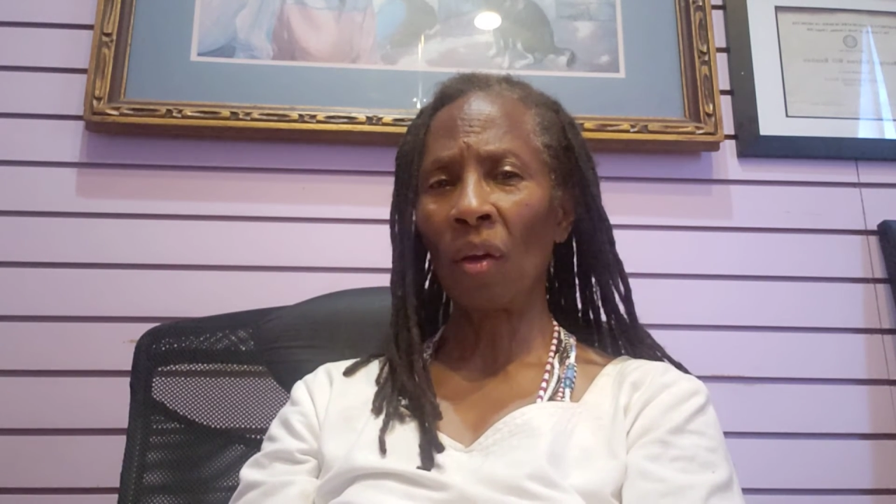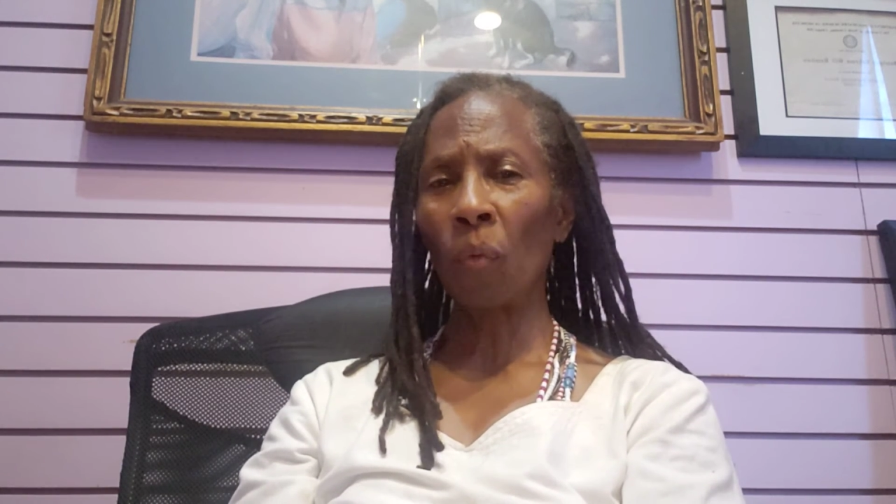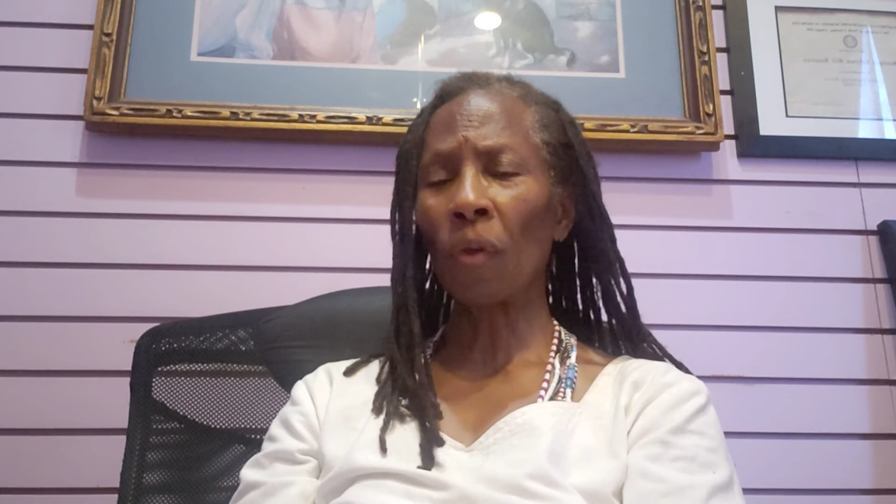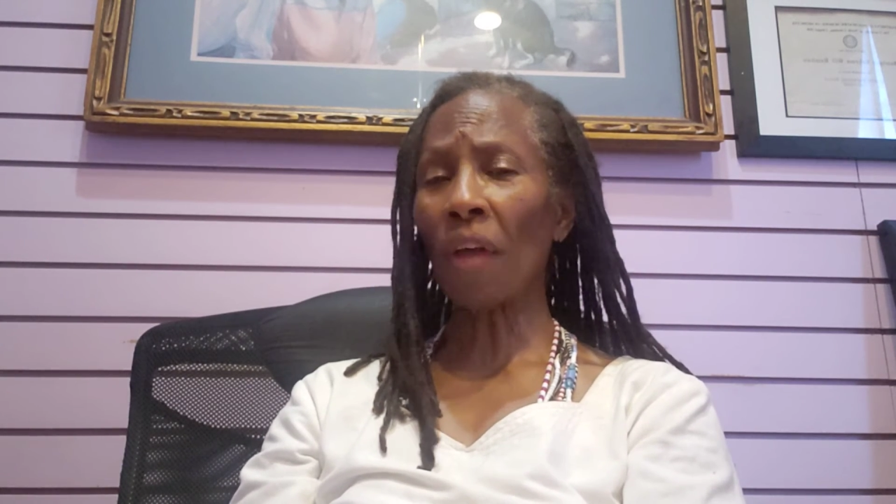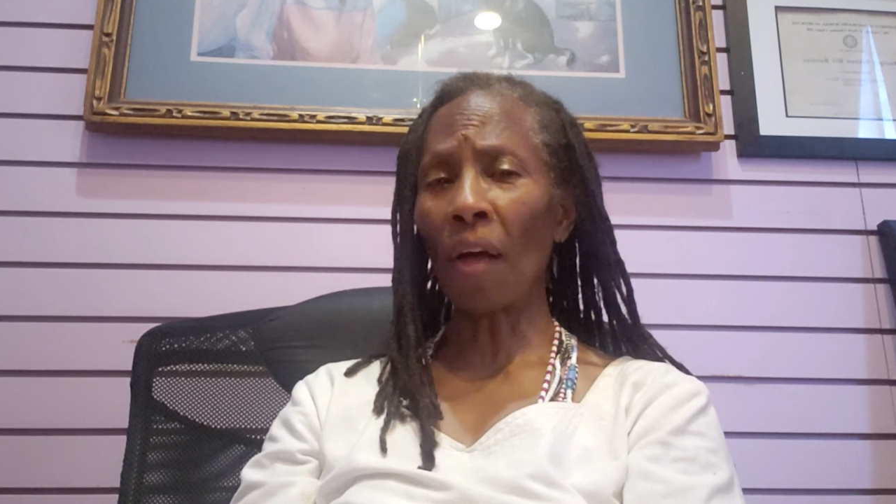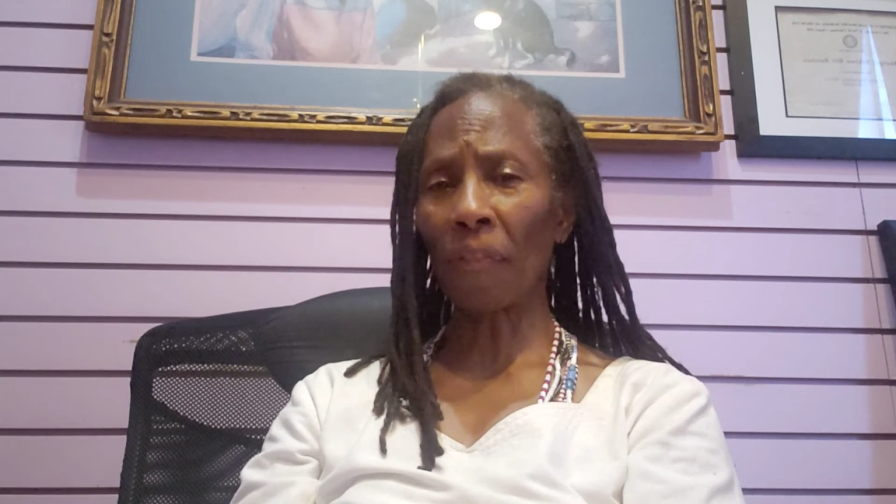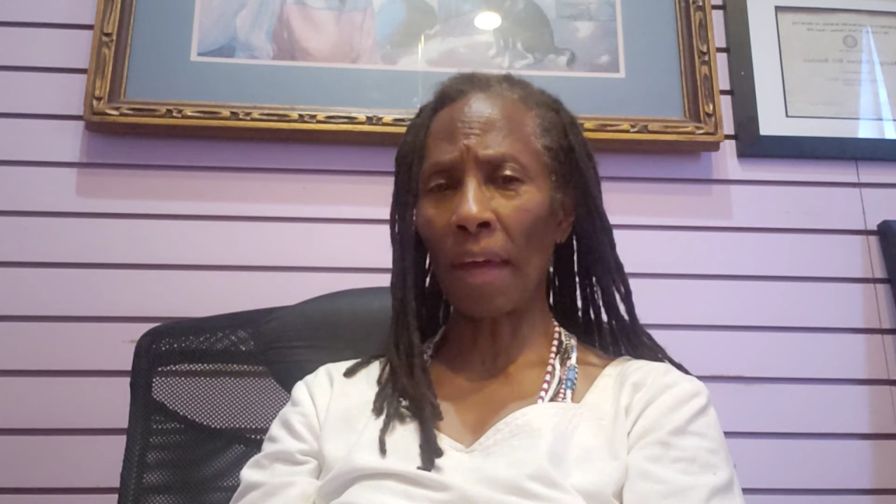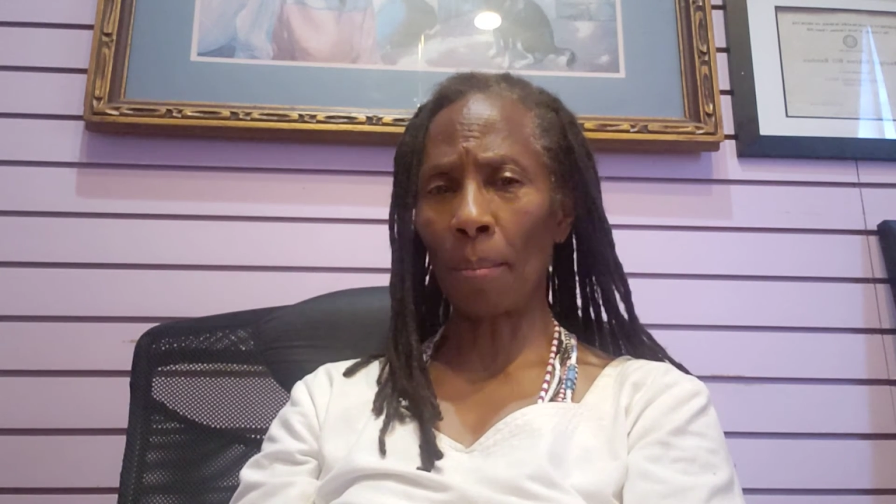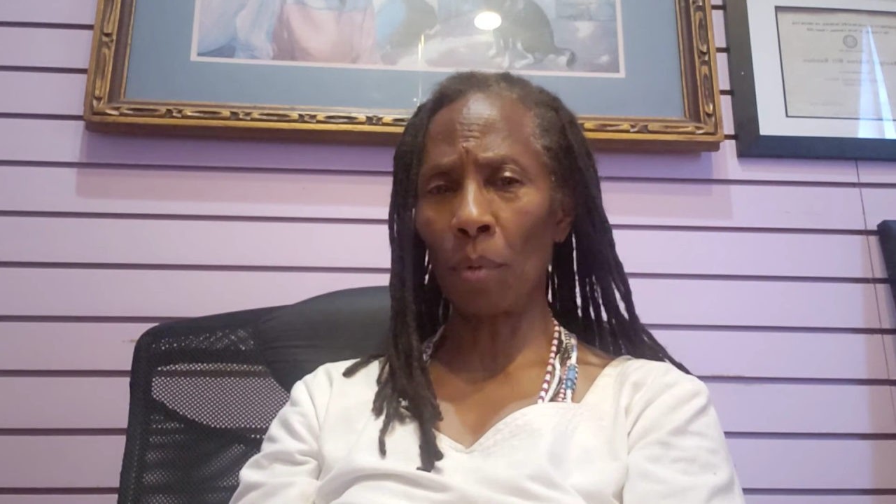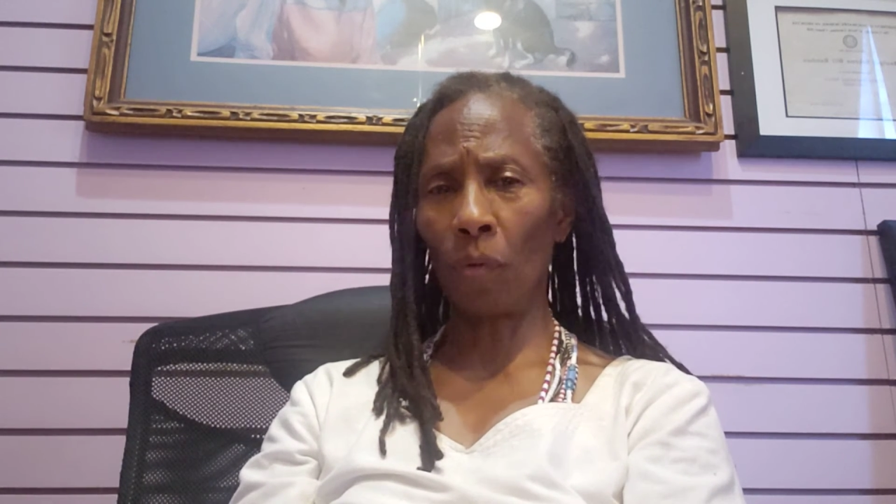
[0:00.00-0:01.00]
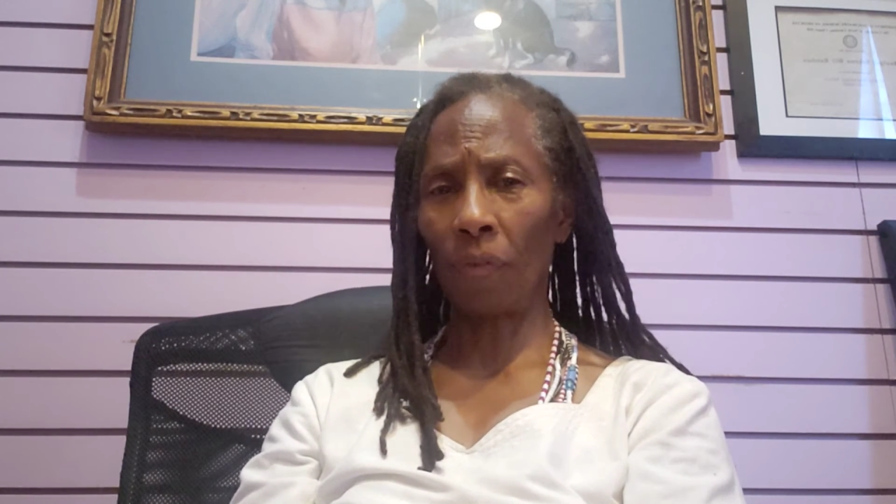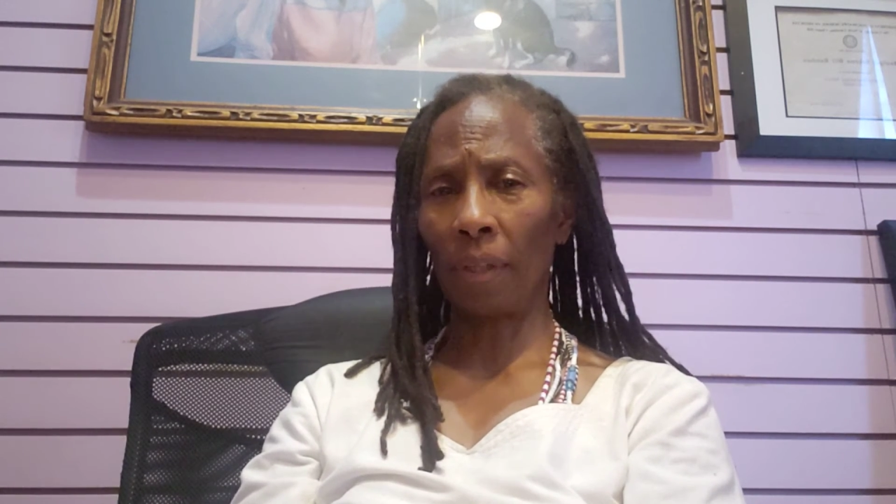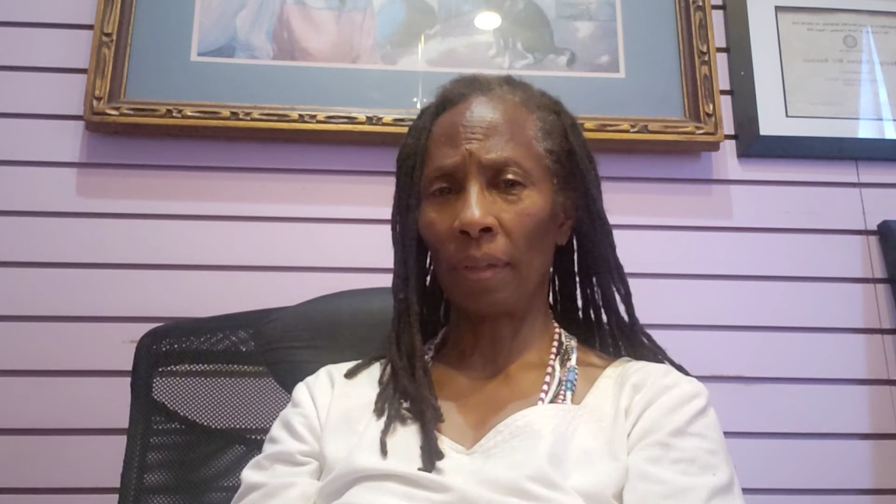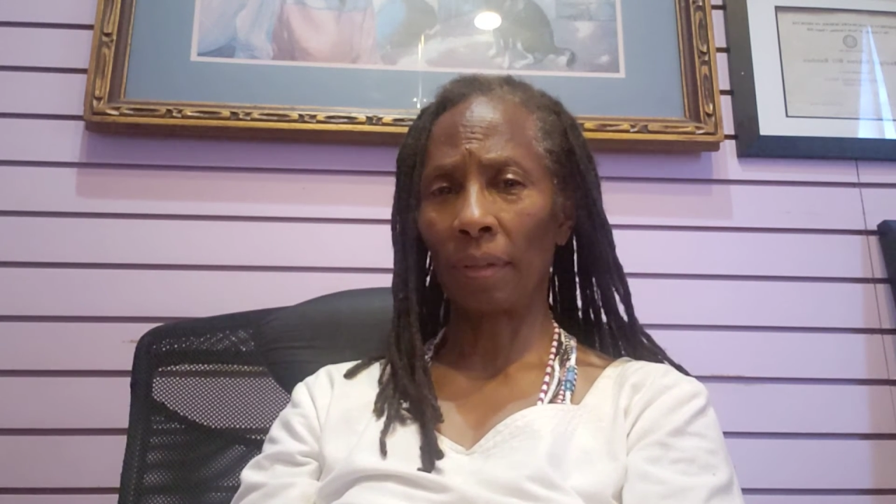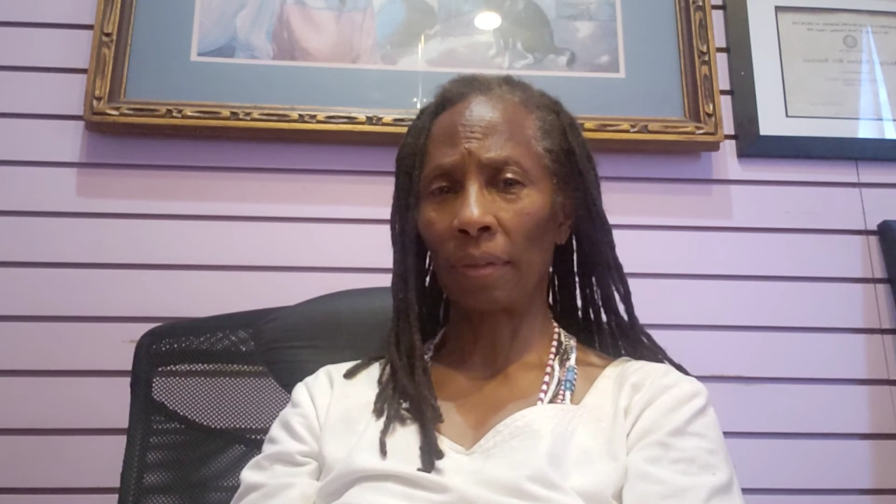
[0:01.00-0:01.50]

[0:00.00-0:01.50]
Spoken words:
without that movie,